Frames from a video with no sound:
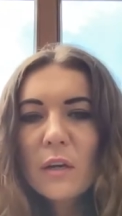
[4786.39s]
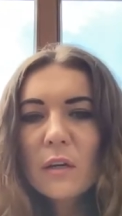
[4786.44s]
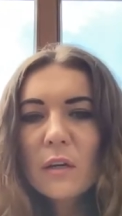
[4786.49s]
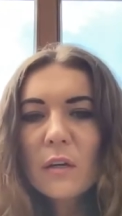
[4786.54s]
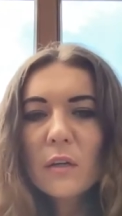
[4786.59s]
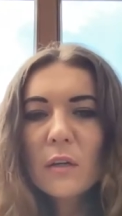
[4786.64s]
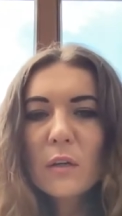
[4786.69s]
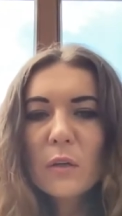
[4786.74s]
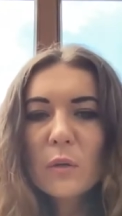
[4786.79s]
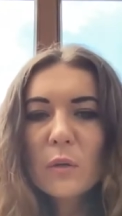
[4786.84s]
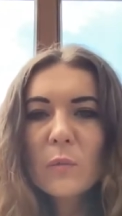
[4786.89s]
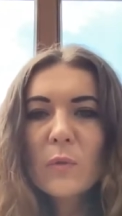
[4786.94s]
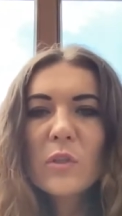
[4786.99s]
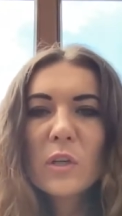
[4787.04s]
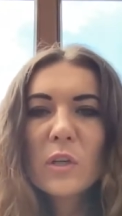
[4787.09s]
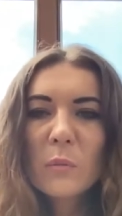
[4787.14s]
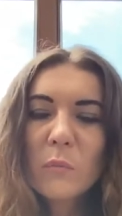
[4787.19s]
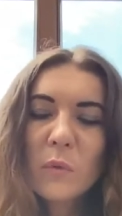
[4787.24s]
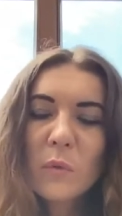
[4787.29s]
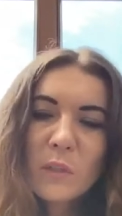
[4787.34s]
uh, which
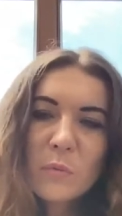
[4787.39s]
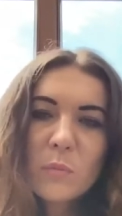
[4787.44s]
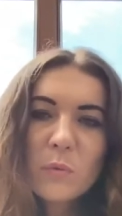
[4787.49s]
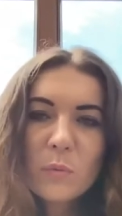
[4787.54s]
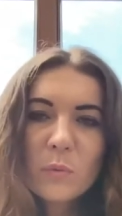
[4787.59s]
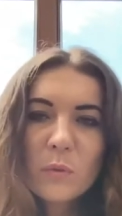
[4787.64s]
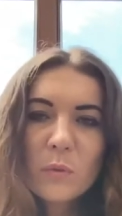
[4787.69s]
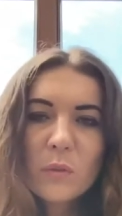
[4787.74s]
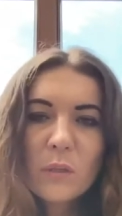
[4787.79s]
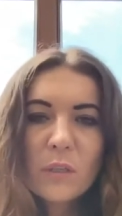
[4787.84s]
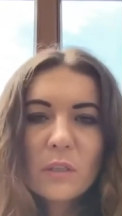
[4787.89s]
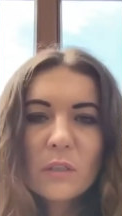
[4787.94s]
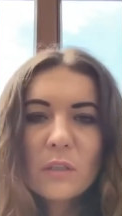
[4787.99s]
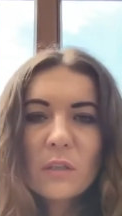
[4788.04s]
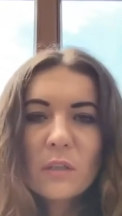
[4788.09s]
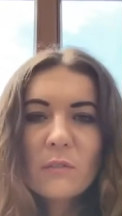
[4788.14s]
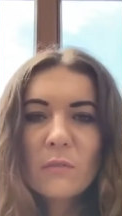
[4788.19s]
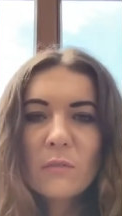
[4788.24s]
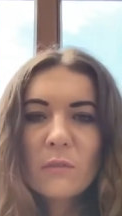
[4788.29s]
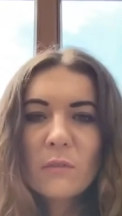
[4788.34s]
are much more
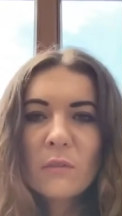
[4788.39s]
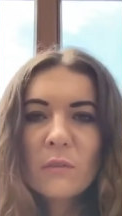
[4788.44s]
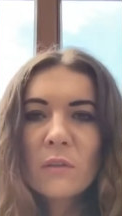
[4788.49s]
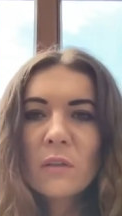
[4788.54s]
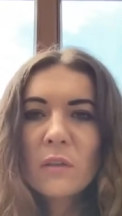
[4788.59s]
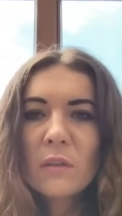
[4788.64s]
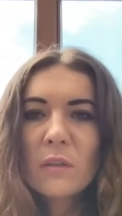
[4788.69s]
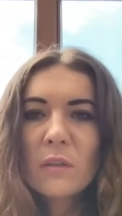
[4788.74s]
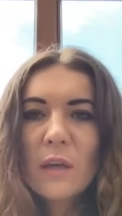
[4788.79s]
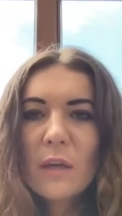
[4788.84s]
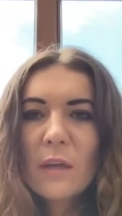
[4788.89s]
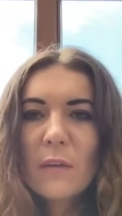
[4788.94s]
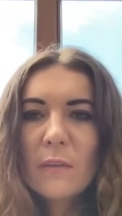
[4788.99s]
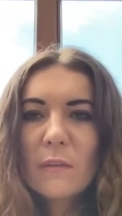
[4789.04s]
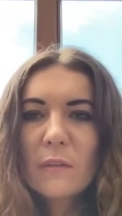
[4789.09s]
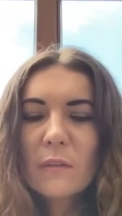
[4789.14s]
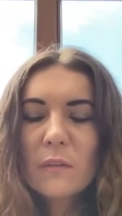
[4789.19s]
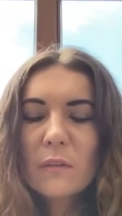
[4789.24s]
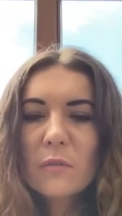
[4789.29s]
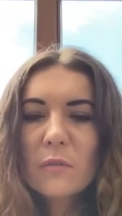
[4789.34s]
protective uh, than
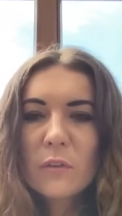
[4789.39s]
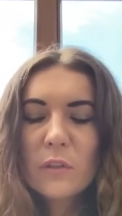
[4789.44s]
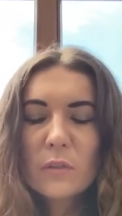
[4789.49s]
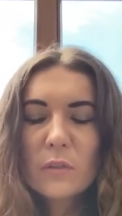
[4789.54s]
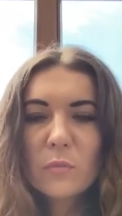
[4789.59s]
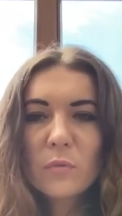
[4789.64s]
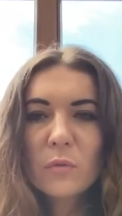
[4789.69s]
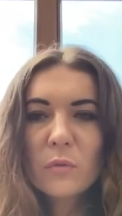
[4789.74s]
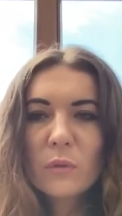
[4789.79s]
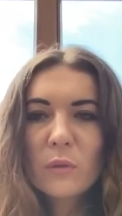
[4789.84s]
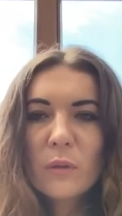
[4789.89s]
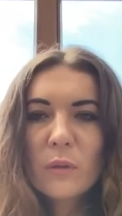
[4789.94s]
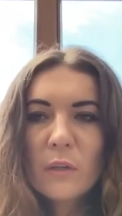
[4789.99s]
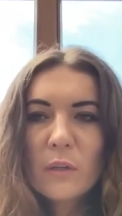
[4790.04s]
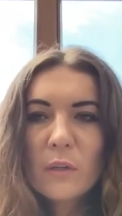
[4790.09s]
uh, facebook